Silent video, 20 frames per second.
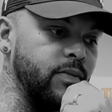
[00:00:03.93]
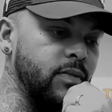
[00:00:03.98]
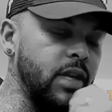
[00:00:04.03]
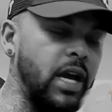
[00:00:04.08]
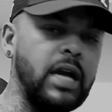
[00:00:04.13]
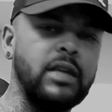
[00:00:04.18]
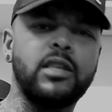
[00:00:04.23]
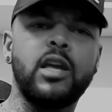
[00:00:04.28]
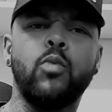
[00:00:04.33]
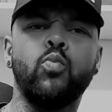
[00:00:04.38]
I
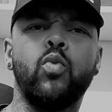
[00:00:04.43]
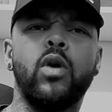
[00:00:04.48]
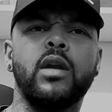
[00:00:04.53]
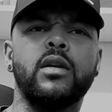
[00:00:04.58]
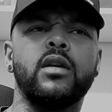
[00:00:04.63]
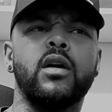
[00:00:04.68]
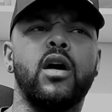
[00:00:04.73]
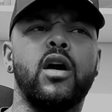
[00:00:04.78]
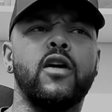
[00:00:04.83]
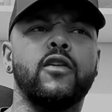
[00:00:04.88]
done one
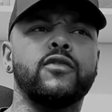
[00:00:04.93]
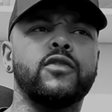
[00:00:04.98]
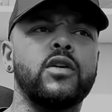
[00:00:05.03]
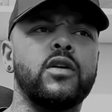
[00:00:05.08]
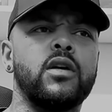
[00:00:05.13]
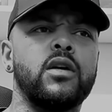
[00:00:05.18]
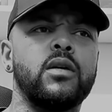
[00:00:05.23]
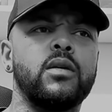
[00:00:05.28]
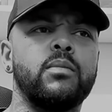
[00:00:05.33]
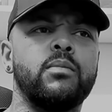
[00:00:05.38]

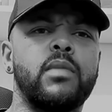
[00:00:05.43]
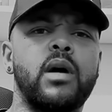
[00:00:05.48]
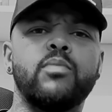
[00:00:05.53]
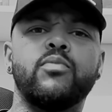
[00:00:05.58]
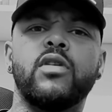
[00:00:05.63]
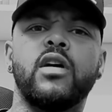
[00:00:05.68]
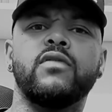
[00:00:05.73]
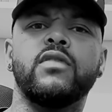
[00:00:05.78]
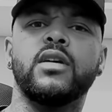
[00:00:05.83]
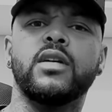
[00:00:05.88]
after my
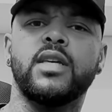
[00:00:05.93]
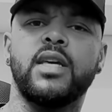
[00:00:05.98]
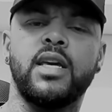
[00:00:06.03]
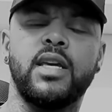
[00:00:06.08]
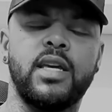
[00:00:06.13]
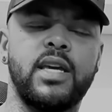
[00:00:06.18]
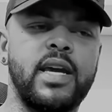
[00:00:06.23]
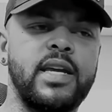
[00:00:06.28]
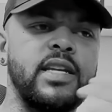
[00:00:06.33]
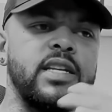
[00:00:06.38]
brother King
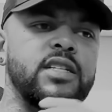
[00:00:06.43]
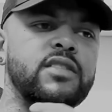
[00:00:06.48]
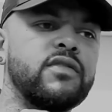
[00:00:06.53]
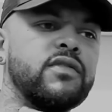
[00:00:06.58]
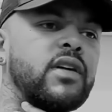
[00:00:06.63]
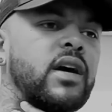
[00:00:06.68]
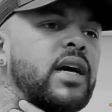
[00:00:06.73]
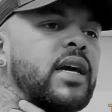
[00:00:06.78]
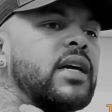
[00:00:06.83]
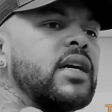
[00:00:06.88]
Kenny's
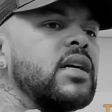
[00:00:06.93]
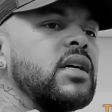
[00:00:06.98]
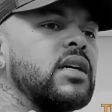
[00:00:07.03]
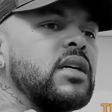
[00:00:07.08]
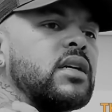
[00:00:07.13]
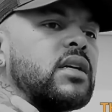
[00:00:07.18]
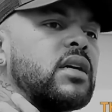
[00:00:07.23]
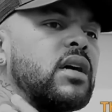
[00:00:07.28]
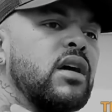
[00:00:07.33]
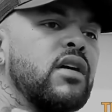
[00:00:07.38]
fight
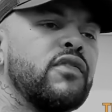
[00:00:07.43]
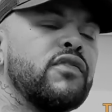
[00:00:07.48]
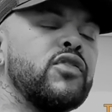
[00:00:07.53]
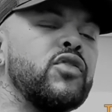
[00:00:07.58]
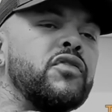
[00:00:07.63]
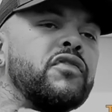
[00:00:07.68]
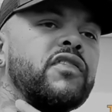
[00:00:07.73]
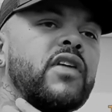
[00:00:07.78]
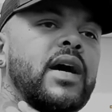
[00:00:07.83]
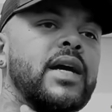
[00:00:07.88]
a few
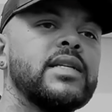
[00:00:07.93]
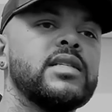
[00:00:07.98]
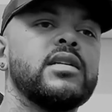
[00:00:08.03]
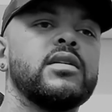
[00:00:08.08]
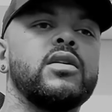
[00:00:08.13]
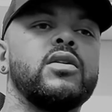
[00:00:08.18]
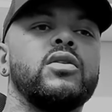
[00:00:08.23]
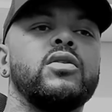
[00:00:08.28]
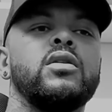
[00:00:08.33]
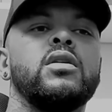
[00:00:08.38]
fights
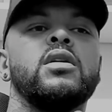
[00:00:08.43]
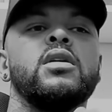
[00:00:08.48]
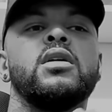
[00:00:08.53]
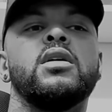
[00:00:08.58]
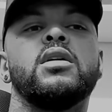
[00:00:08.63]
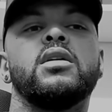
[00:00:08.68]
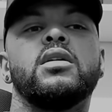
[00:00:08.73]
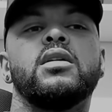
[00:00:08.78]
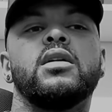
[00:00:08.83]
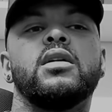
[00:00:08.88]
ago,
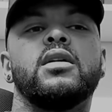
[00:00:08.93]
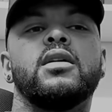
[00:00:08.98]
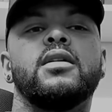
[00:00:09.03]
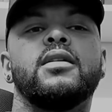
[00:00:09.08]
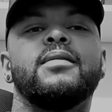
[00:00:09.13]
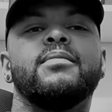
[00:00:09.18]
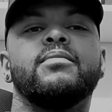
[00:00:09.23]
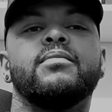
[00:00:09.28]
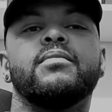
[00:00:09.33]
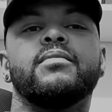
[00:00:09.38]

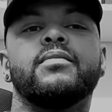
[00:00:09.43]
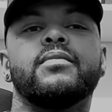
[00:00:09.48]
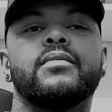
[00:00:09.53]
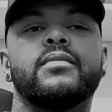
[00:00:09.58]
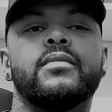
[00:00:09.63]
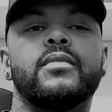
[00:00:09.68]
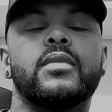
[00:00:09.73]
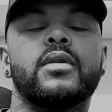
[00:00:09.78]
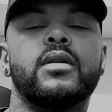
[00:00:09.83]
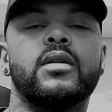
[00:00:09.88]
and
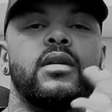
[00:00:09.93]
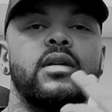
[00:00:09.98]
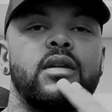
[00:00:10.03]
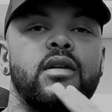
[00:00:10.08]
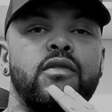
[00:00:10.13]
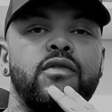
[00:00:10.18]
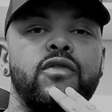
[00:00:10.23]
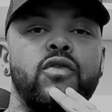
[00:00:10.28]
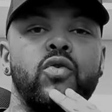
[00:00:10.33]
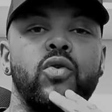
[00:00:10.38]
I
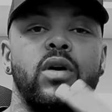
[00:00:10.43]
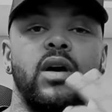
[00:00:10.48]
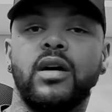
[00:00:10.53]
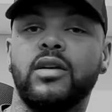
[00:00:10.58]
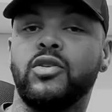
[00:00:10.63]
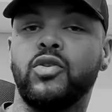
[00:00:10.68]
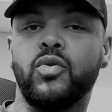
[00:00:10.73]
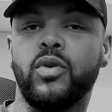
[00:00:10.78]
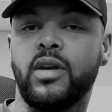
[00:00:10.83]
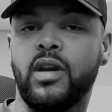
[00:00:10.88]
thought I'd
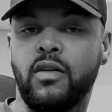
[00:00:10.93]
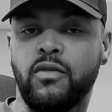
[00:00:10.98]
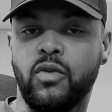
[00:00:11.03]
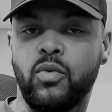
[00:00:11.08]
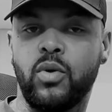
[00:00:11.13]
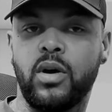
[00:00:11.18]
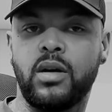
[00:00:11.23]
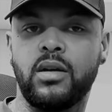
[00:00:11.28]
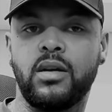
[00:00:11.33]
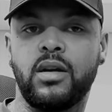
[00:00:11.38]
do another
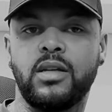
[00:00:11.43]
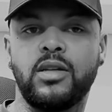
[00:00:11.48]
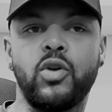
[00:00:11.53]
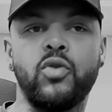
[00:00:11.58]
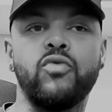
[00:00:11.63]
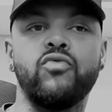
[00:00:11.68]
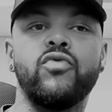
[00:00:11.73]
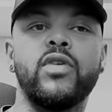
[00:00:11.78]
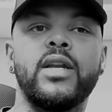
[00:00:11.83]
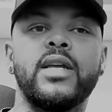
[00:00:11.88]
one. I
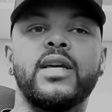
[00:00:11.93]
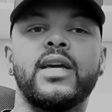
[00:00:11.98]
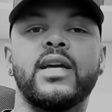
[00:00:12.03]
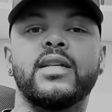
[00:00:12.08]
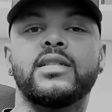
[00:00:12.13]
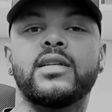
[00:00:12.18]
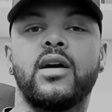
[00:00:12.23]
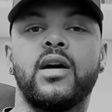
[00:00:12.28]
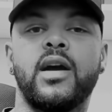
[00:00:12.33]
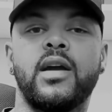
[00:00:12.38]
don't really get
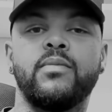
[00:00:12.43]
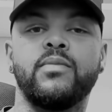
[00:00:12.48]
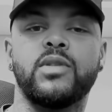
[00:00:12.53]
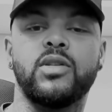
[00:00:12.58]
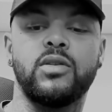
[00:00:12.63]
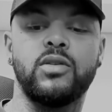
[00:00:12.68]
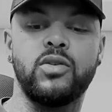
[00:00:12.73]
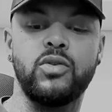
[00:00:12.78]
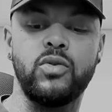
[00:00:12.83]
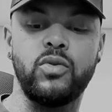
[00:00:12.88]
time to
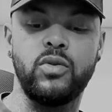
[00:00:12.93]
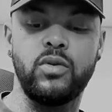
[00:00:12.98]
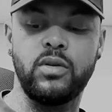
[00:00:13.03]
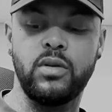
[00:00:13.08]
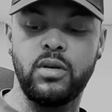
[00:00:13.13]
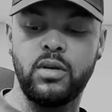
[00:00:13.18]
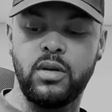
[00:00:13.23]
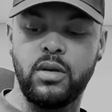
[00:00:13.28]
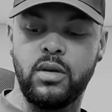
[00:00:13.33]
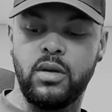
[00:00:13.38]
do
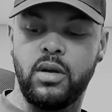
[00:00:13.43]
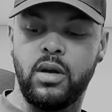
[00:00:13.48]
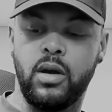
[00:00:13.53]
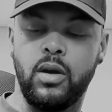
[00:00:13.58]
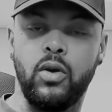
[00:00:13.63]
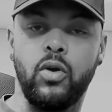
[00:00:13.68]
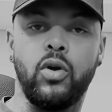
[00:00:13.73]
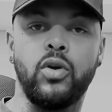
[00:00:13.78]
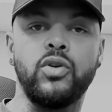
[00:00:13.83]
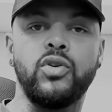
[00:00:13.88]
a
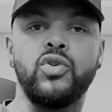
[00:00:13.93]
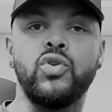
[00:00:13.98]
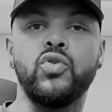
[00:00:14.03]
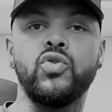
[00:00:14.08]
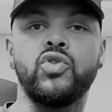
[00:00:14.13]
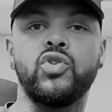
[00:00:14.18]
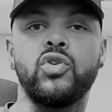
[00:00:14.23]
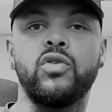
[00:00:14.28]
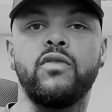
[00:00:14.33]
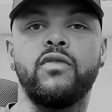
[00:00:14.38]
lot of
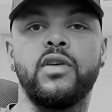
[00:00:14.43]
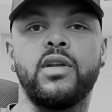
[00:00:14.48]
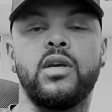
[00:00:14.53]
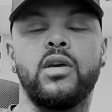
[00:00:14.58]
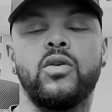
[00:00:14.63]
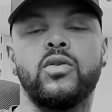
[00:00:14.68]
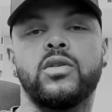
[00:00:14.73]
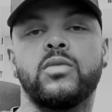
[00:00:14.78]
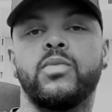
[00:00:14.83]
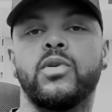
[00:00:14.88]
YouTube
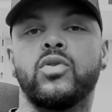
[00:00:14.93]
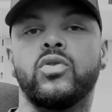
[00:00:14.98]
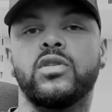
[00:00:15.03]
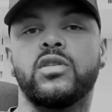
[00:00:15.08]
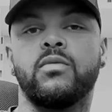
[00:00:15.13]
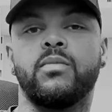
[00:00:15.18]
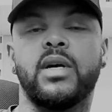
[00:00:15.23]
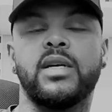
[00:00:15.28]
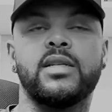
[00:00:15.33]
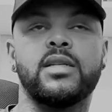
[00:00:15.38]
videos because of
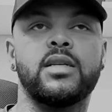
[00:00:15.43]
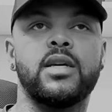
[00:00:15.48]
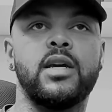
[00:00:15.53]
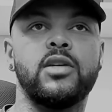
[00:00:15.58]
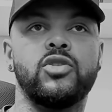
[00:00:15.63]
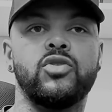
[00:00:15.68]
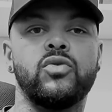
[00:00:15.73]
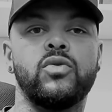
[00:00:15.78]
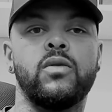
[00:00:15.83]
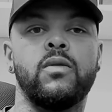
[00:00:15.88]
my
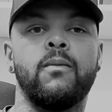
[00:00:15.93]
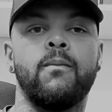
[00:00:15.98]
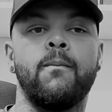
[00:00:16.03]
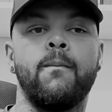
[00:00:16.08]
schedule,